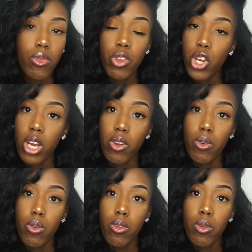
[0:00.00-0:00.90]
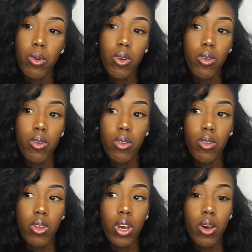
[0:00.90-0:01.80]
the channels because
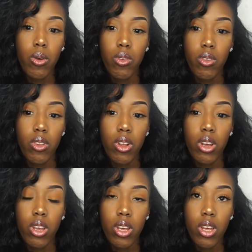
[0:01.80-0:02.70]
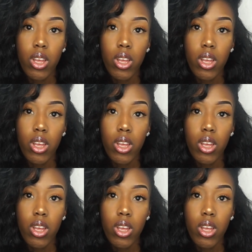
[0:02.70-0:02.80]
I was just like,